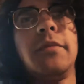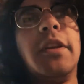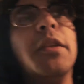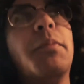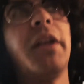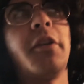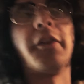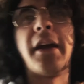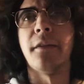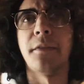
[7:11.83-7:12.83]
Yeah, depending on
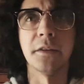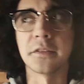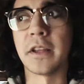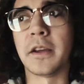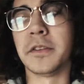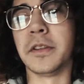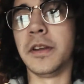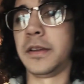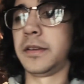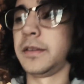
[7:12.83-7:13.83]
how that sounded,
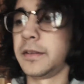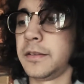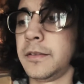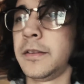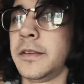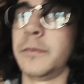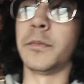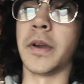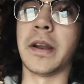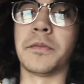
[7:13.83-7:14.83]

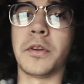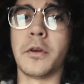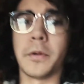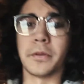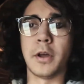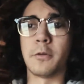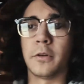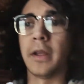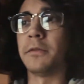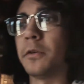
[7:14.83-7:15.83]
might have to go with a lower
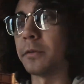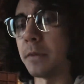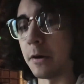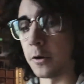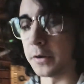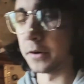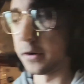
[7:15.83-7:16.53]
level from now on.